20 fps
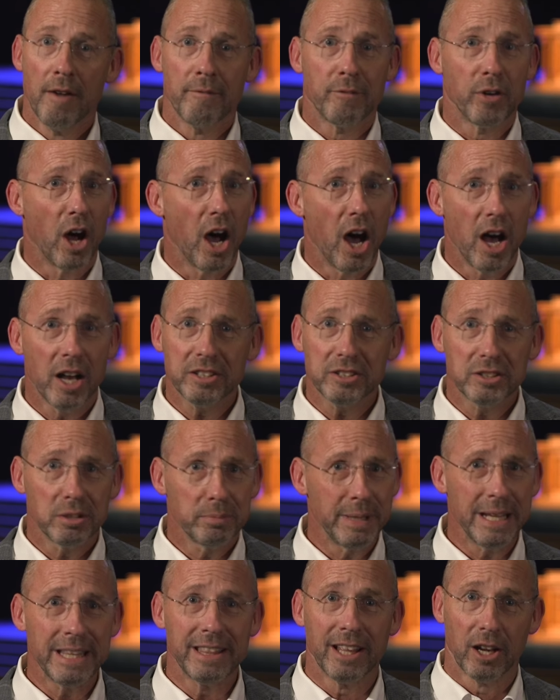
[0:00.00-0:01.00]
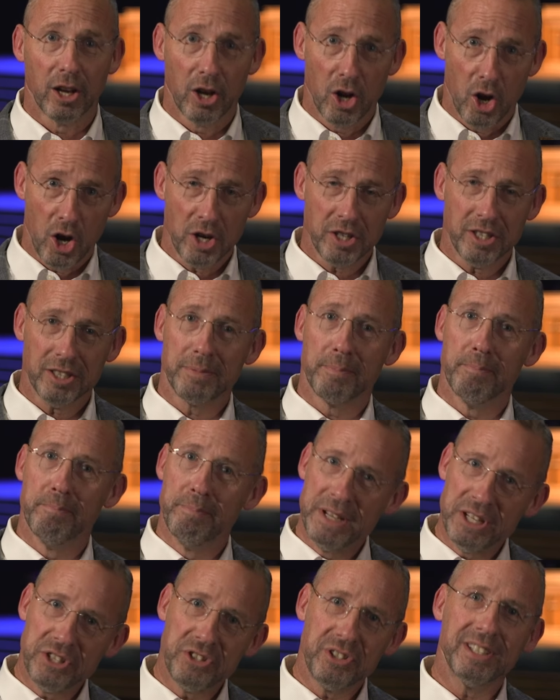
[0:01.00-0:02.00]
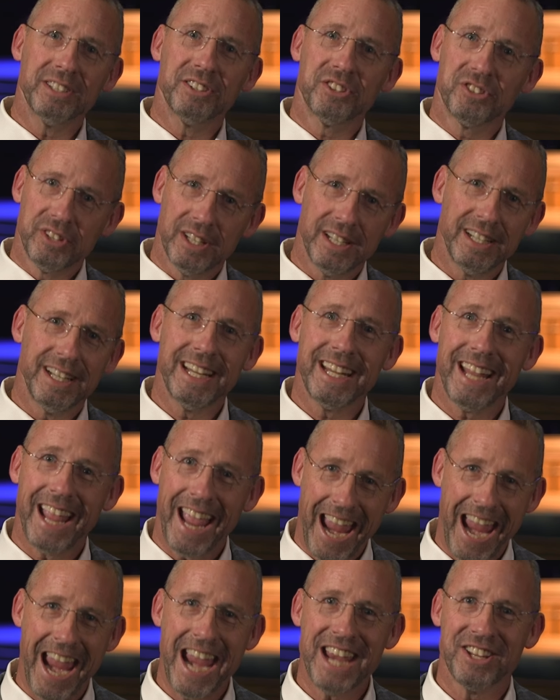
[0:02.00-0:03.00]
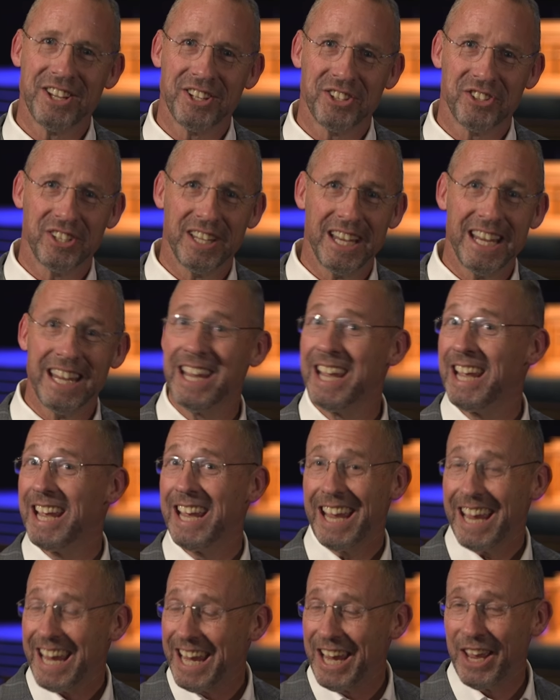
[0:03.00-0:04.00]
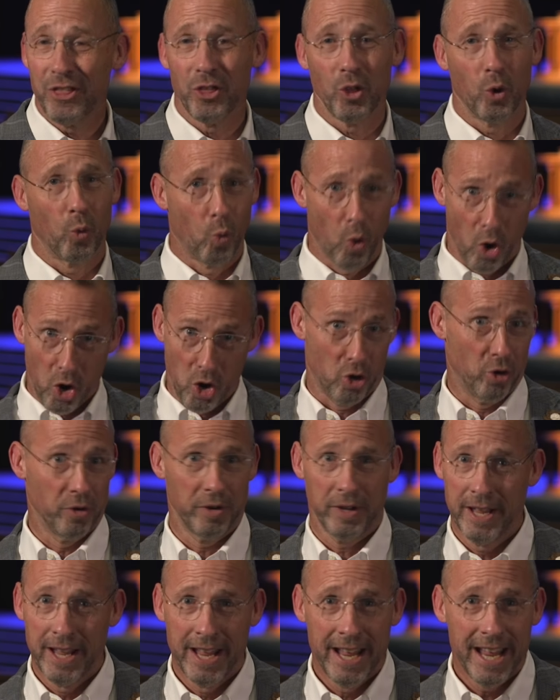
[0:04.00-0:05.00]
for us to be the largest mission-sending agency in the world.